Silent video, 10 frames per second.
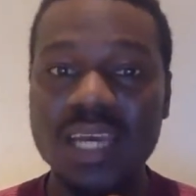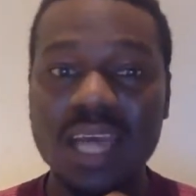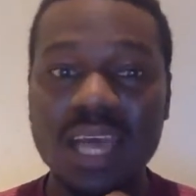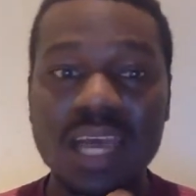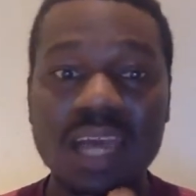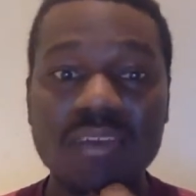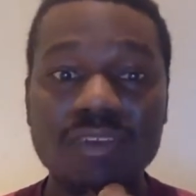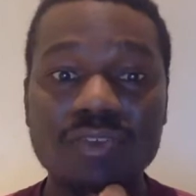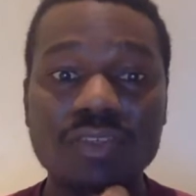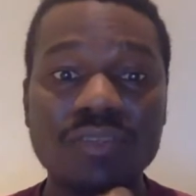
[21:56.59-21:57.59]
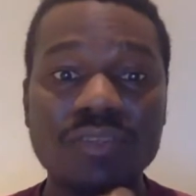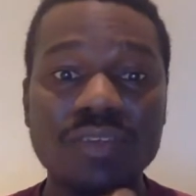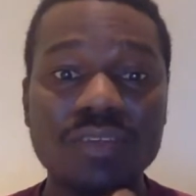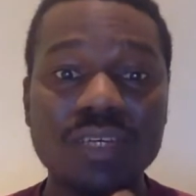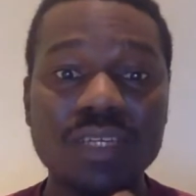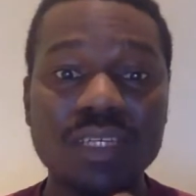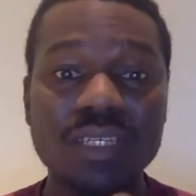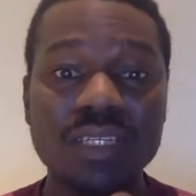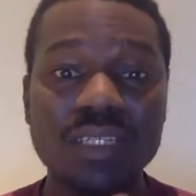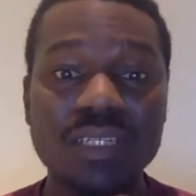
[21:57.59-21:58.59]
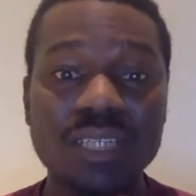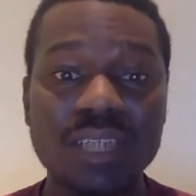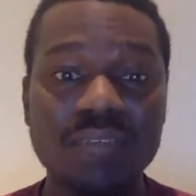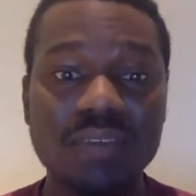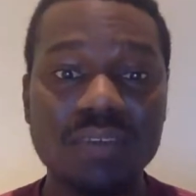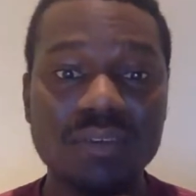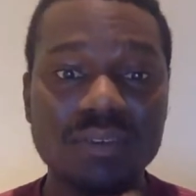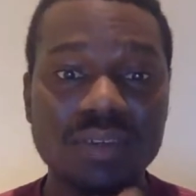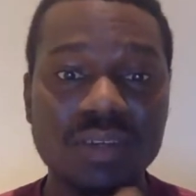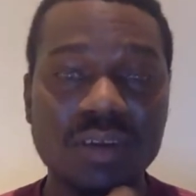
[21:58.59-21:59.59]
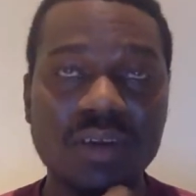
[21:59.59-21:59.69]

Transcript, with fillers: I truly feel that the African Union